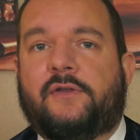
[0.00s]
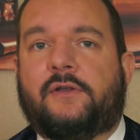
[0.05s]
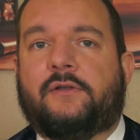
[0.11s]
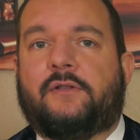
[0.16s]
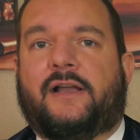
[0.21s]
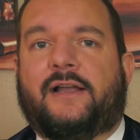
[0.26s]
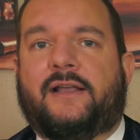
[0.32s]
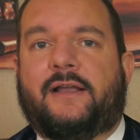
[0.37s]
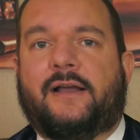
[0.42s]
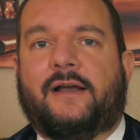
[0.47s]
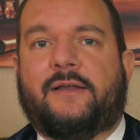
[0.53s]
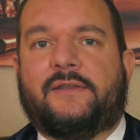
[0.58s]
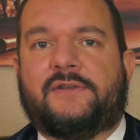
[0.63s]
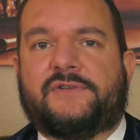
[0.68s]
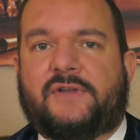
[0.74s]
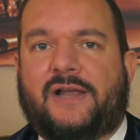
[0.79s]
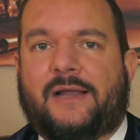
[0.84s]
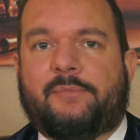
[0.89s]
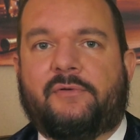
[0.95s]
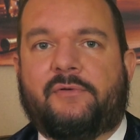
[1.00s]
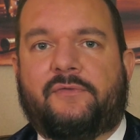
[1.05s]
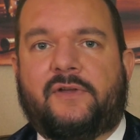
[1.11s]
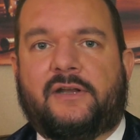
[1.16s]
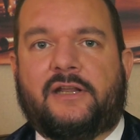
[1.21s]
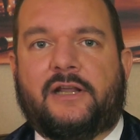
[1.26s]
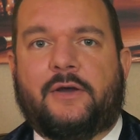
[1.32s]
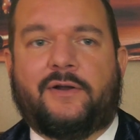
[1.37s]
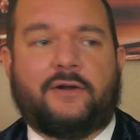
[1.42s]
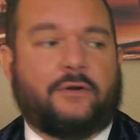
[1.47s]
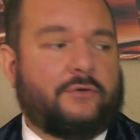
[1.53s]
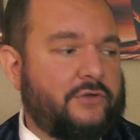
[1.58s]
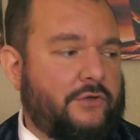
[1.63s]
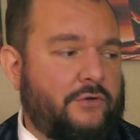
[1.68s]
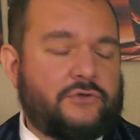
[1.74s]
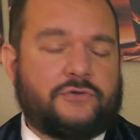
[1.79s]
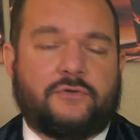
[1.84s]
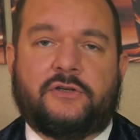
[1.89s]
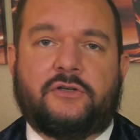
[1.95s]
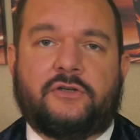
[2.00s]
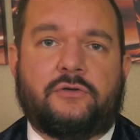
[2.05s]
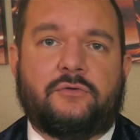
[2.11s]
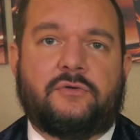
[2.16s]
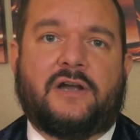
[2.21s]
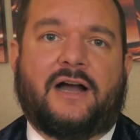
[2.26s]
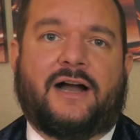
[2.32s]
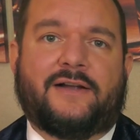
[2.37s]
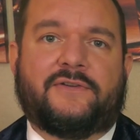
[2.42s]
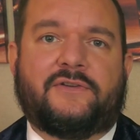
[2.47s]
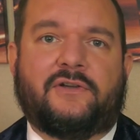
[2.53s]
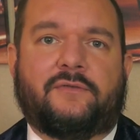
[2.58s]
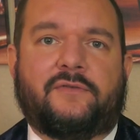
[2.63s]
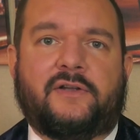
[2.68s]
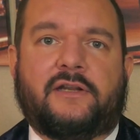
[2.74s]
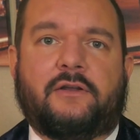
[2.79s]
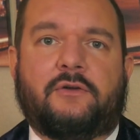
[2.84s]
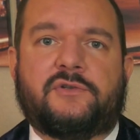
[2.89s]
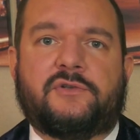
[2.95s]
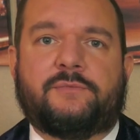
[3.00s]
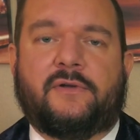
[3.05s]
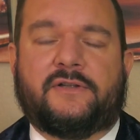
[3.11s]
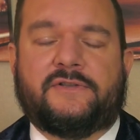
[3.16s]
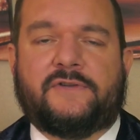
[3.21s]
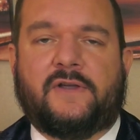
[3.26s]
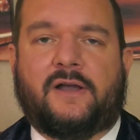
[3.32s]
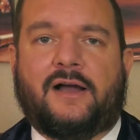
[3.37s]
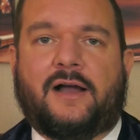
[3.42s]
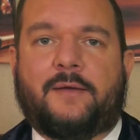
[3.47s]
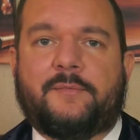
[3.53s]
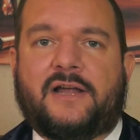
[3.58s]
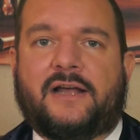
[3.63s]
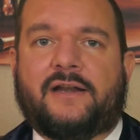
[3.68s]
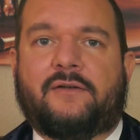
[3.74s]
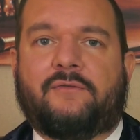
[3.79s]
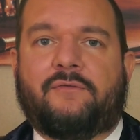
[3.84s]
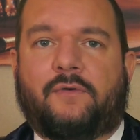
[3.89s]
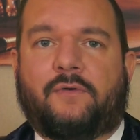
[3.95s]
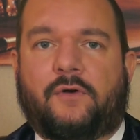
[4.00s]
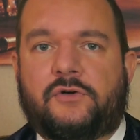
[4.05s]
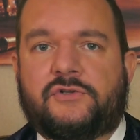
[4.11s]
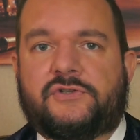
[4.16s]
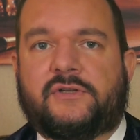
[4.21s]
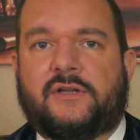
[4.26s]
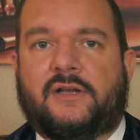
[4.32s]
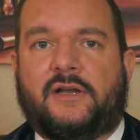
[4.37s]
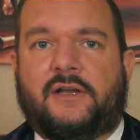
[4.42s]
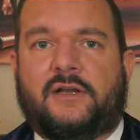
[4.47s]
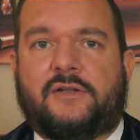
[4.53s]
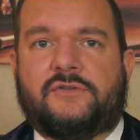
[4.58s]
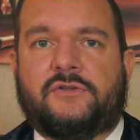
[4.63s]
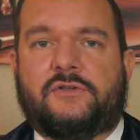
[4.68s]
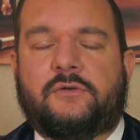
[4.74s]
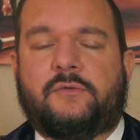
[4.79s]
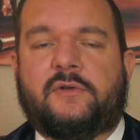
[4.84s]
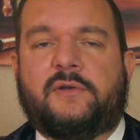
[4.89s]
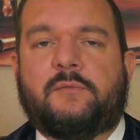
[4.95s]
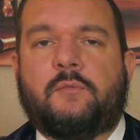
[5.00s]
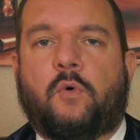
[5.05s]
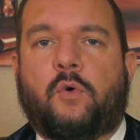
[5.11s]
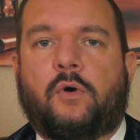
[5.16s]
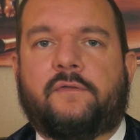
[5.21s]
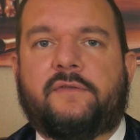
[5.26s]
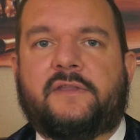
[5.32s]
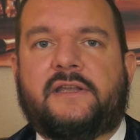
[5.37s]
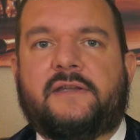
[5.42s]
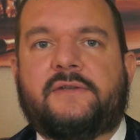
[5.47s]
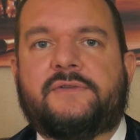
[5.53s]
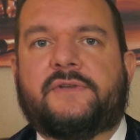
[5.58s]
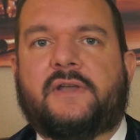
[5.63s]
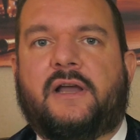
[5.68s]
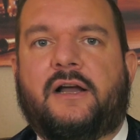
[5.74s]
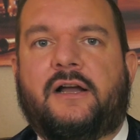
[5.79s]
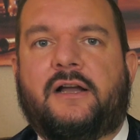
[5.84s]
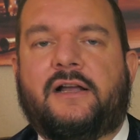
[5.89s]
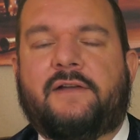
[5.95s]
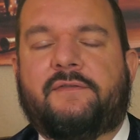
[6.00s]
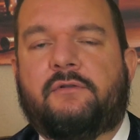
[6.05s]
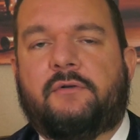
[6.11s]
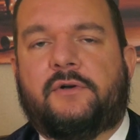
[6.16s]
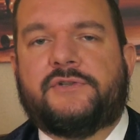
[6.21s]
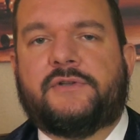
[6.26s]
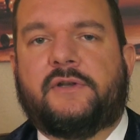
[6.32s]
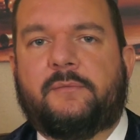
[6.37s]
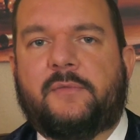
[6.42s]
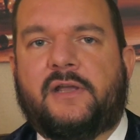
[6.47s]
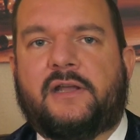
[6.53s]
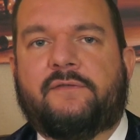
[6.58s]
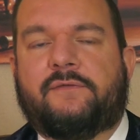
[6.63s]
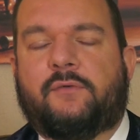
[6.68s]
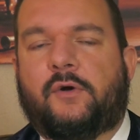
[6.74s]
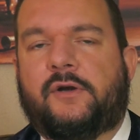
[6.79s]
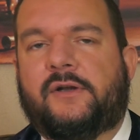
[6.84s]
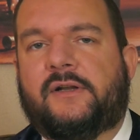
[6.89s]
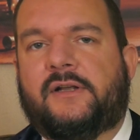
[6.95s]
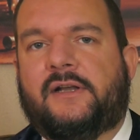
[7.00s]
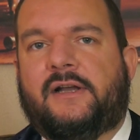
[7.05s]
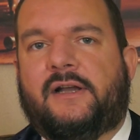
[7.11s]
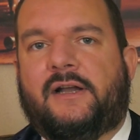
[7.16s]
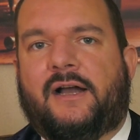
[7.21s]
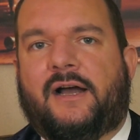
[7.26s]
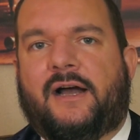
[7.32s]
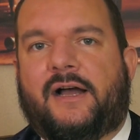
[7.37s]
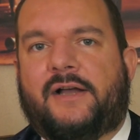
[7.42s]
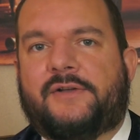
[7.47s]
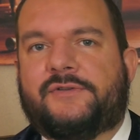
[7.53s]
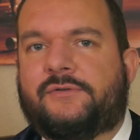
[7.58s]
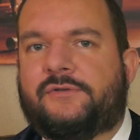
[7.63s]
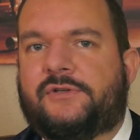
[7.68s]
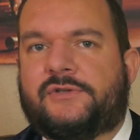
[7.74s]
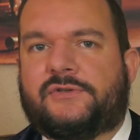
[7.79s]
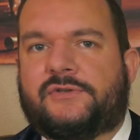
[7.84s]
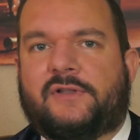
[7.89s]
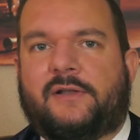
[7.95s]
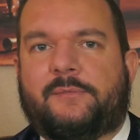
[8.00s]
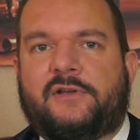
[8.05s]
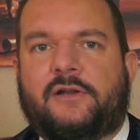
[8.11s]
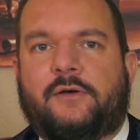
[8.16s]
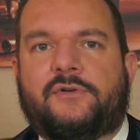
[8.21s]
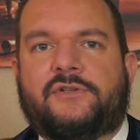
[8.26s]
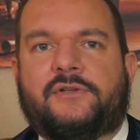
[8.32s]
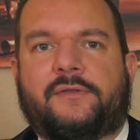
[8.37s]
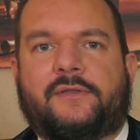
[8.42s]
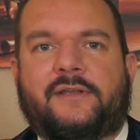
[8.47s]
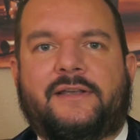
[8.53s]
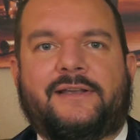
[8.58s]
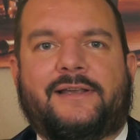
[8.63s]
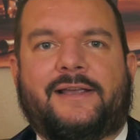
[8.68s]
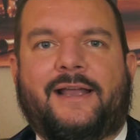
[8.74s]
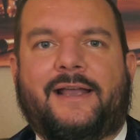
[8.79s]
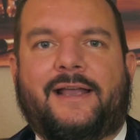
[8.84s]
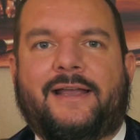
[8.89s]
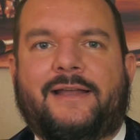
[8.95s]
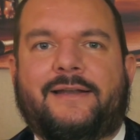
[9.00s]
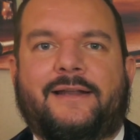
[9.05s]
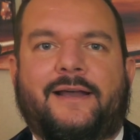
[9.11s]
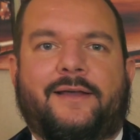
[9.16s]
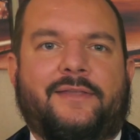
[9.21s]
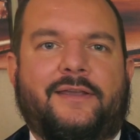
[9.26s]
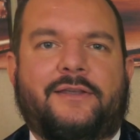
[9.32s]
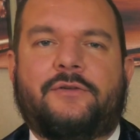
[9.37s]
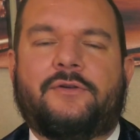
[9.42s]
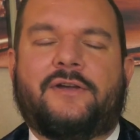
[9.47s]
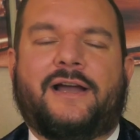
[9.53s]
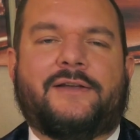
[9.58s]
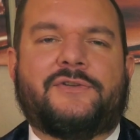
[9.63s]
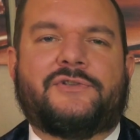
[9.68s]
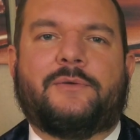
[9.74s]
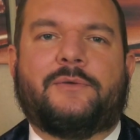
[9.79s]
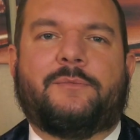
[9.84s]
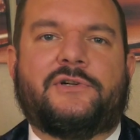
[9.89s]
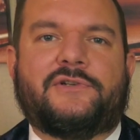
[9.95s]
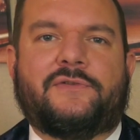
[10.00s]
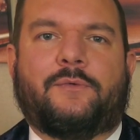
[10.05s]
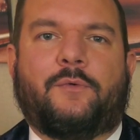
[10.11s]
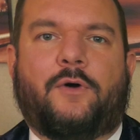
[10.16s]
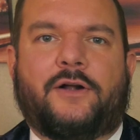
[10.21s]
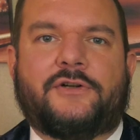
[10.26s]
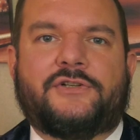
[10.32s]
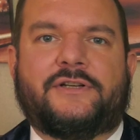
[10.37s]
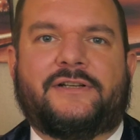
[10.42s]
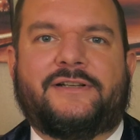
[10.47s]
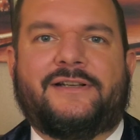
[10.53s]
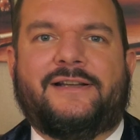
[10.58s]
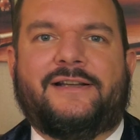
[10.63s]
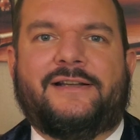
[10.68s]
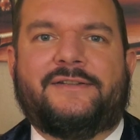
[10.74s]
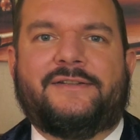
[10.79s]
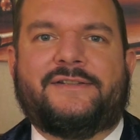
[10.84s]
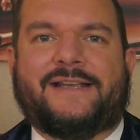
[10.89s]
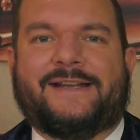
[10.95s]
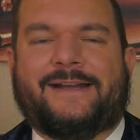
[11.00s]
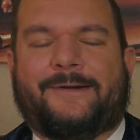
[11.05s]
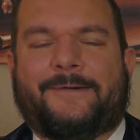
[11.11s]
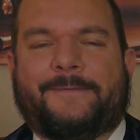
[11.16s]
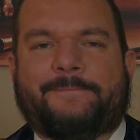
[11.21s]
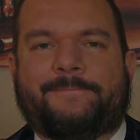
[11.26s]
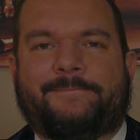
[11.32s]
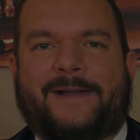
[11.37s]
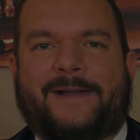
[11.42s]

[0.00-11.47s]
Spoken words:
you like this type of video. I don't usually do cocktail videos, but I'm not adverse to doing more of these if there is a demand for it. So just let me know what you think. And thank you guys so much for watching. Take care.